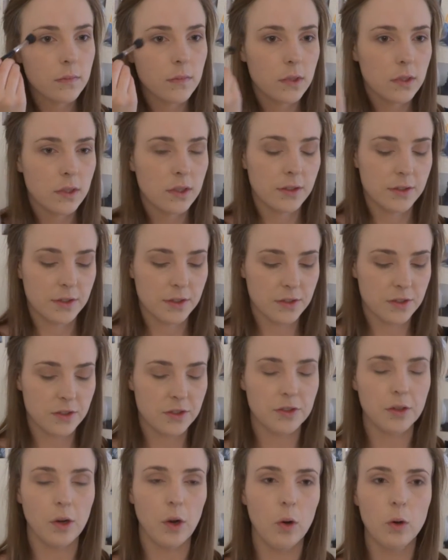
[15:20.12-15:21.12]
because it's
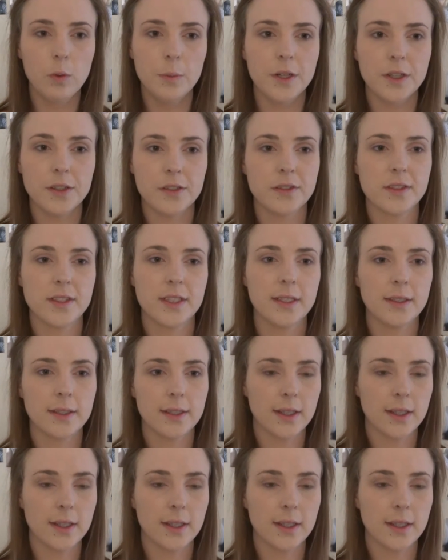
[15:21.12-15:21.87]
almost skin